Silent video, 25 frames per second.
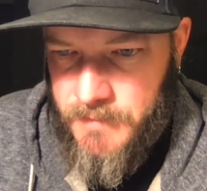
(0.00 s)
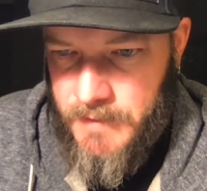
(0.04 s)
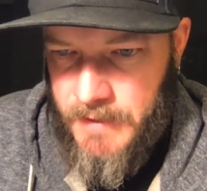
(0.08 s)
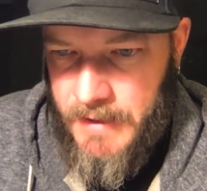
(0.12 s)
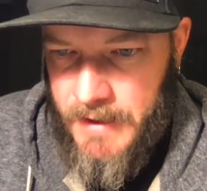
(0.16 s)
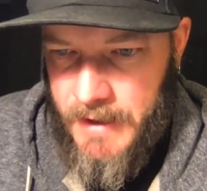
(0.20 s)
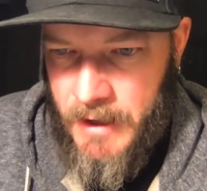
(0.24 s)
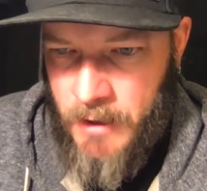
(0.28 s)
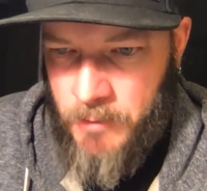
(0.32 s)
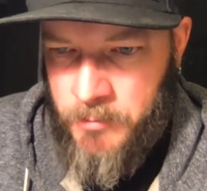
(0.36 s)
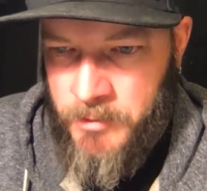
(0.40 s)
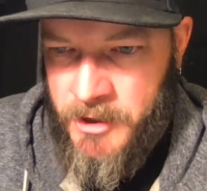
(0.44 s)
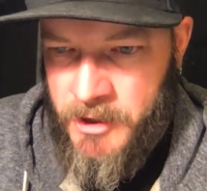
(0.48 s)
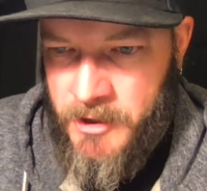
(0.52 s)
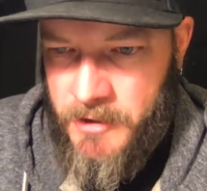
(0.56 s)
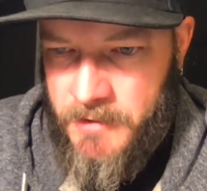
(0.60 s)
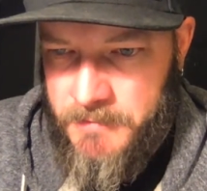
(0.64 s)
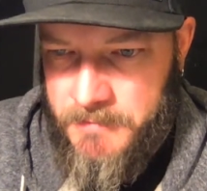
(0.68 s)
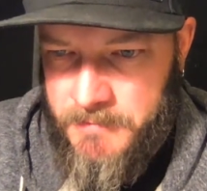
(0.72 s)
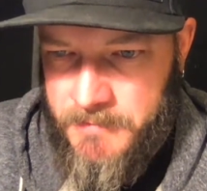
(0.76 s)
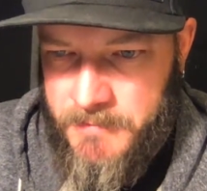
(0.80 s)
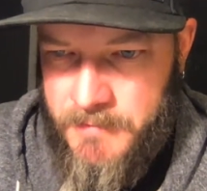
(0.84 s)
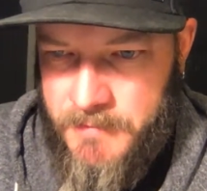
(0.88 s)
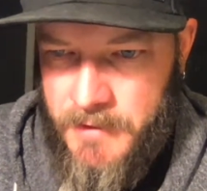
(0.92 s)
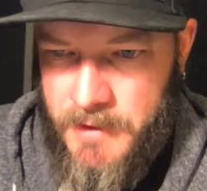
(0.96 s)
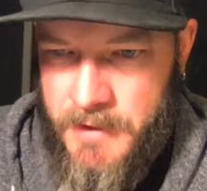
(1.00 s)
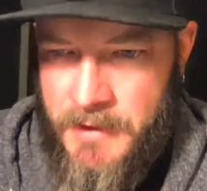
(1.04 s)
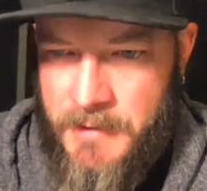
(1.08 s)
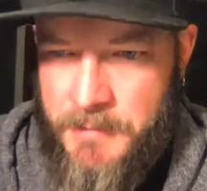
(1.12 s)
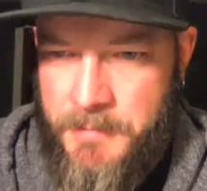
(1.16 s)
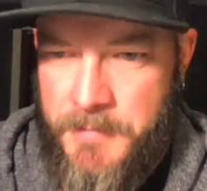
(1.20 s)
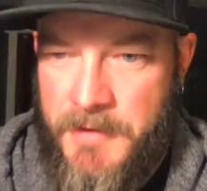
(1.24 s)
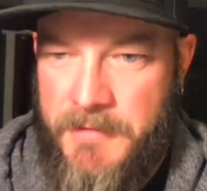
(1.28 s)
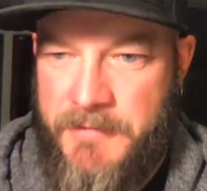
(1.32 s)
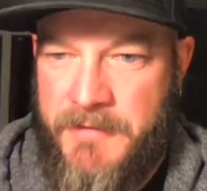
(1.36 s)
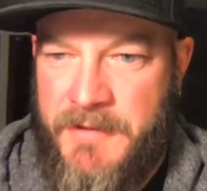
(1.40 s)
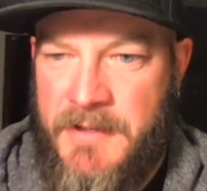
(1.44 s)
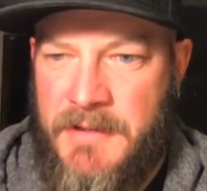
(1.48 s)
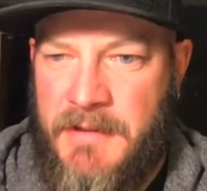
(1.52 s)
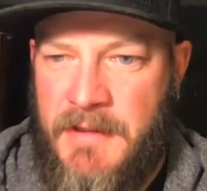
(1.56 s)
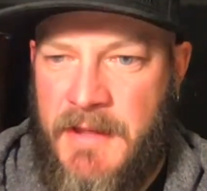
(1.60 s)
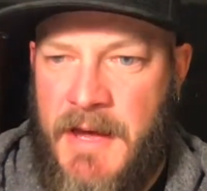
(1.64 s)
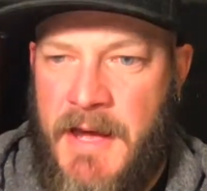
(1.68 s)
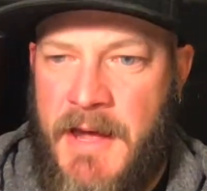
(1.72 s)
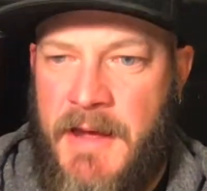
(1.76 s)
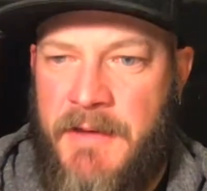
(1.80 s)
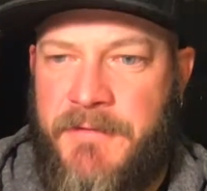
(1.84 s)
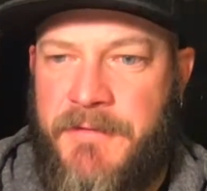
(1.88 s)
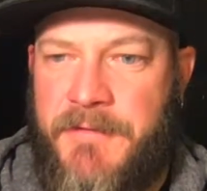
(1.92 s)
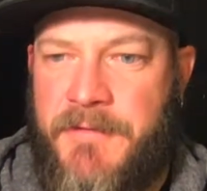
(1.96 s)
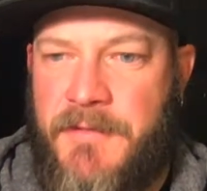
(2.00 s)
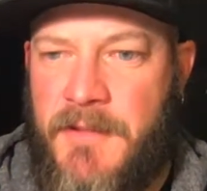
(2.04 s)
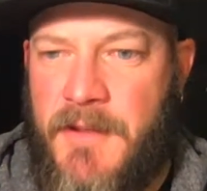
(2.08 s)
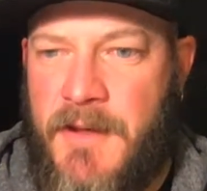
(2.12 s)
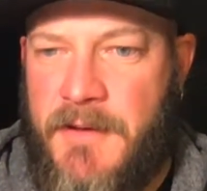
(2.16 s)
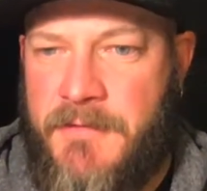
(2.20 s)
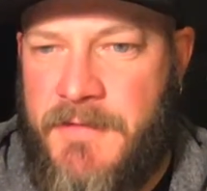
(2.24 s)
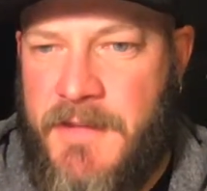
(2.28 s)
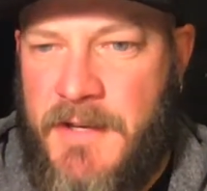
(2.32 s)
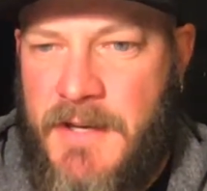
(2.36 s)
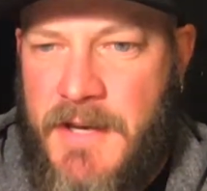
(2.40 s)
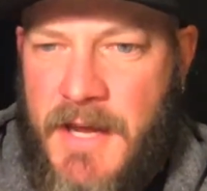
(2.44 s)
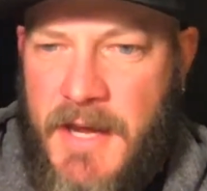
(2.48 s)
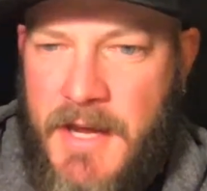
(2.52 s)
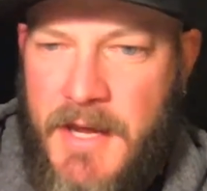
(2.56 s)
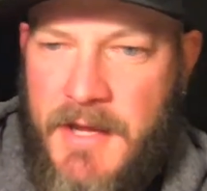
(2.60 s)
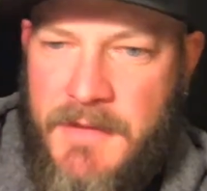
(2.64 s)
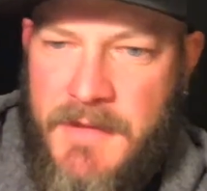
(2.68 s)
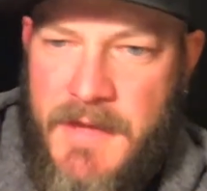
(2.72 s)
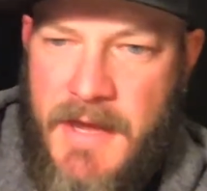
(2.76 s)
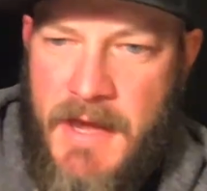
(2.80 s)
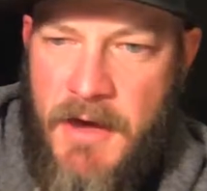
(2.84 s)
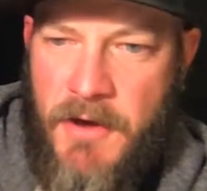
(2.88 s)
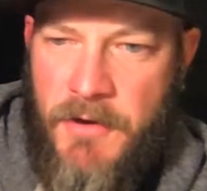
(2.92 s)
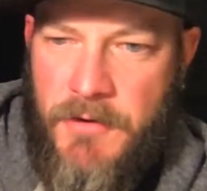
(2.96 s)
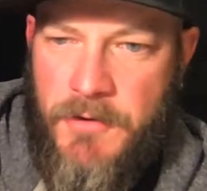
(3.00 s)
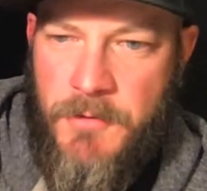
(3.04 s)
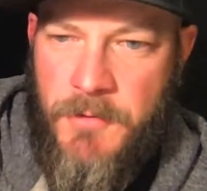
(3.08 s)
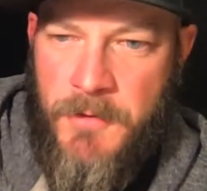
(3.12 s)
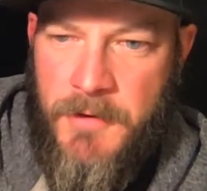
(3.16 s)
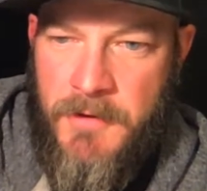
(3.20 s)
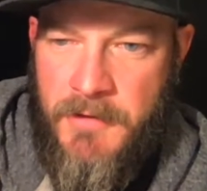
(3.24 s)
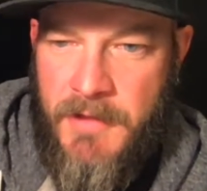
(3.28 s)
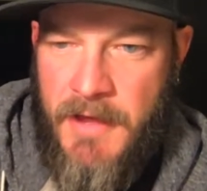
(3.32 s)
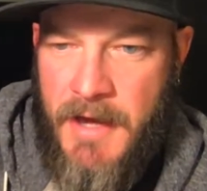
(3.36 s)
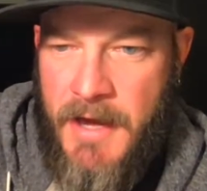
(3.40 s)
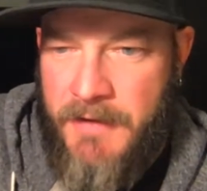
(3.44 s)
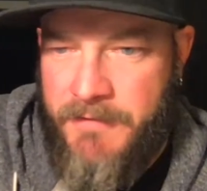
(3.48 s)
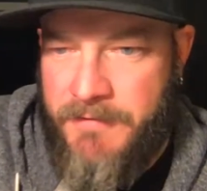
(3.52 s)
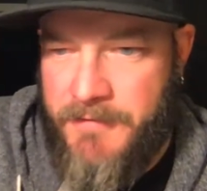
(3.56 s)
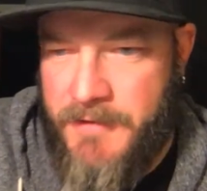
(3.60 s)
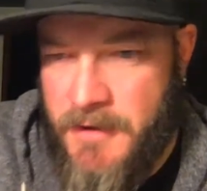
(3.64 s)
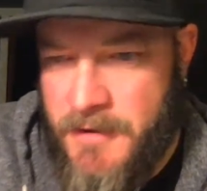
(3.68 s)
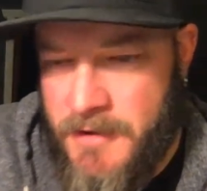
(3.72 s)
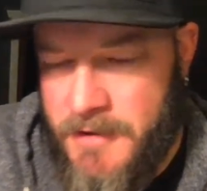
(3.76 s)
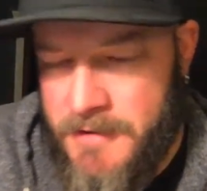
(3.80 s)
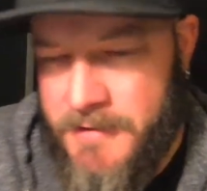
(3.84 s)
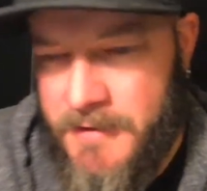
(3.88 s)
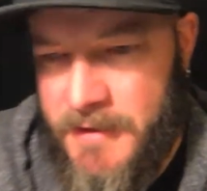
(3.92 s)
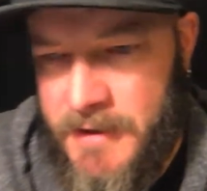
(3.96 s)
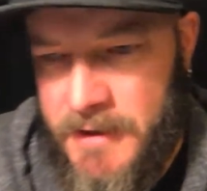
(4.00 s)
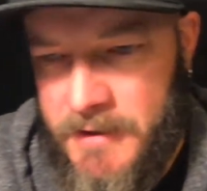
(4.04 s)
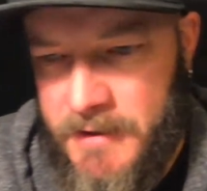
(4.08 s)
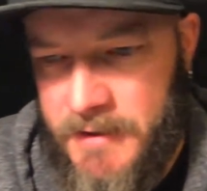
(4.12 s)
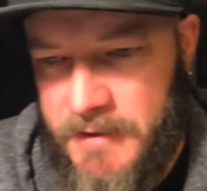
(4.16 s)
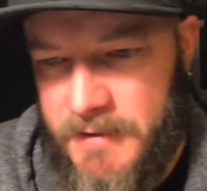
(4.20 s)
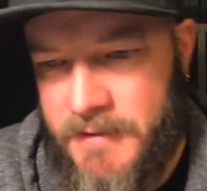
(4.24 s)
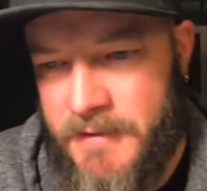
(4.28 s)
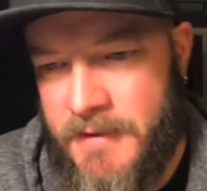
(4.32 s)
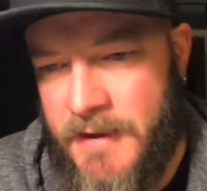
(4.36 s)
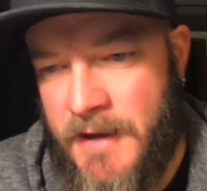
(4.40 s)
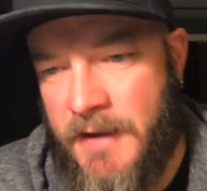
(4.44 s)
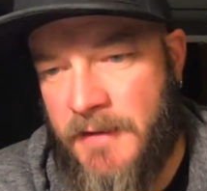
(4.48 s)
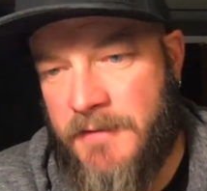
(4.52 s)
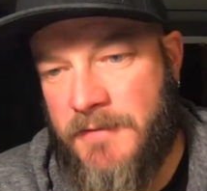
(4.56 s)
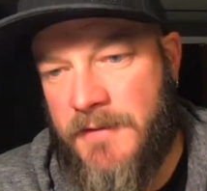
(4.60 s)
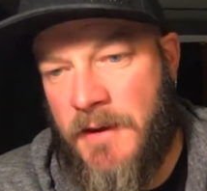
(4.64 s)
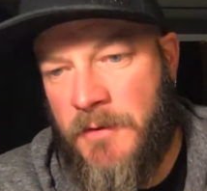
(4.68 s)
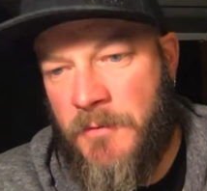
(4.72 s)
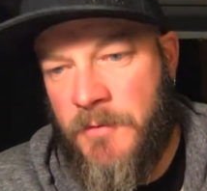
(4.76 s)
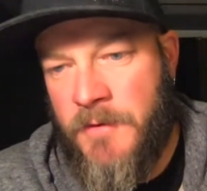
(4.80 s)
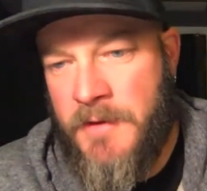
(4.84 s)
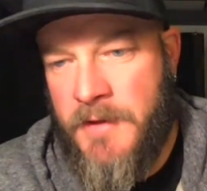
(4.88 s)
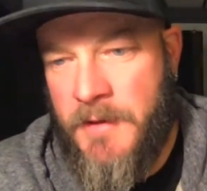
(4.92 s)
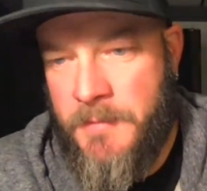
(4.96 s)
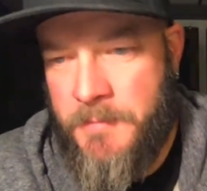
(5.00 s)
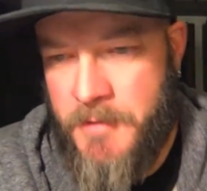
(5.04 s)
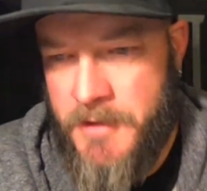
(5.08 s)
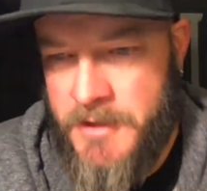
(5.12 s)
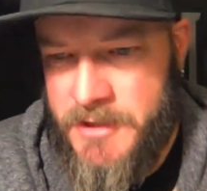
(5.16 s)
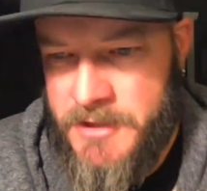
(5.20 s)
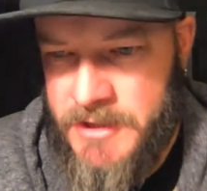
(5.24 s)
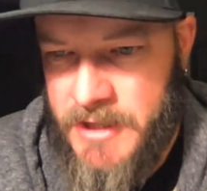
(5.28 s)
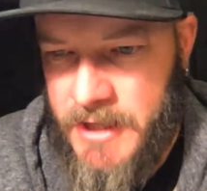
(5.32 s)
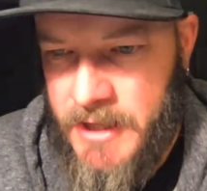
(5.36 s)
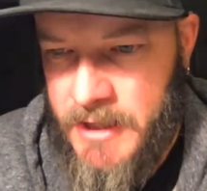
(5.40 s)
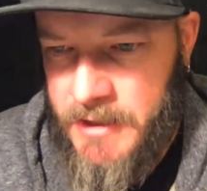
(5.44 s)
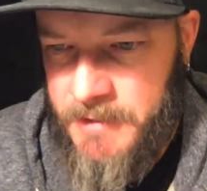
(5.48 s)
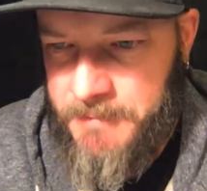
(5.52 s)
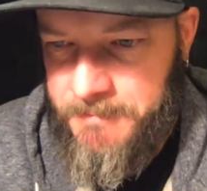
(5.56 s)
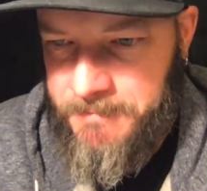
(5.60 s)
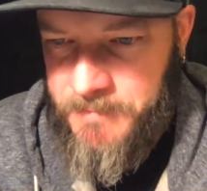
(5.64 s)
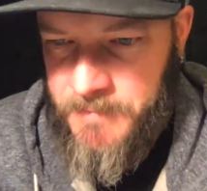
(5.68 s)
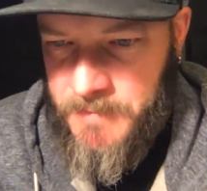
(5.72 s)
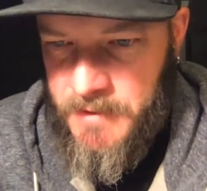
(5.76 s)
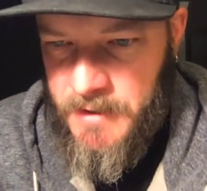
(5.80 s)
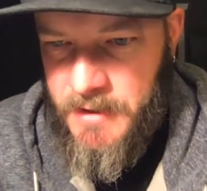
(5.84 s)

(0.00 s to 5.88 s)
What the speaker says: Albert, keep living the life. Love the day and the outdoor life content. Thanks, I really appreciate it.